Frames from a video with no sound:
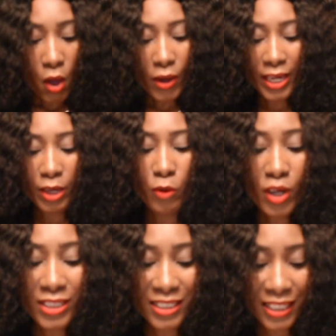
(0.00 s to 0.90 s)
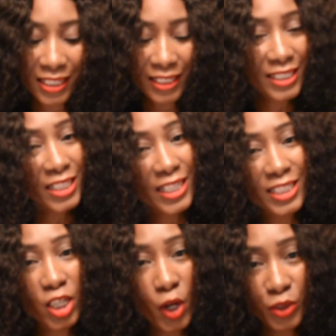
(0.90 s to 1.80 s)
Okay, you understand that Italy
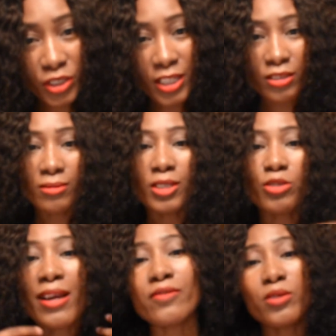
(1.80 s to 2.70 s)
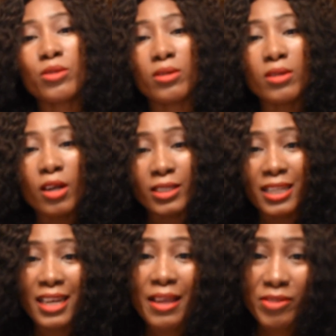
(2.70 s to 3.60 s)
is a country that drives on the
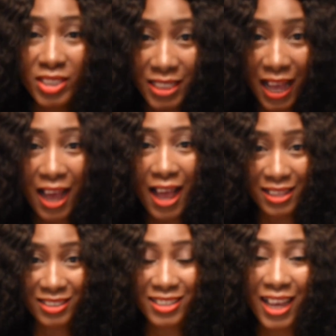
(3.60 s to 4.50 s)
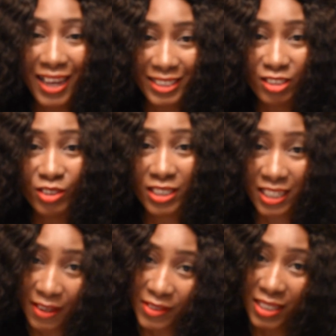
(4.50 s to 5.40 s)
hand side. On the
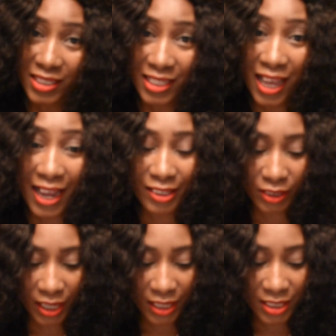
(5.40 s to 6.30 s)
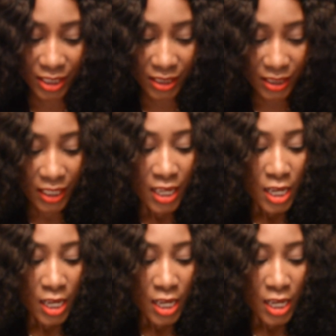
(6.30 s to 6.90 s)
left hand side, okay, it's good.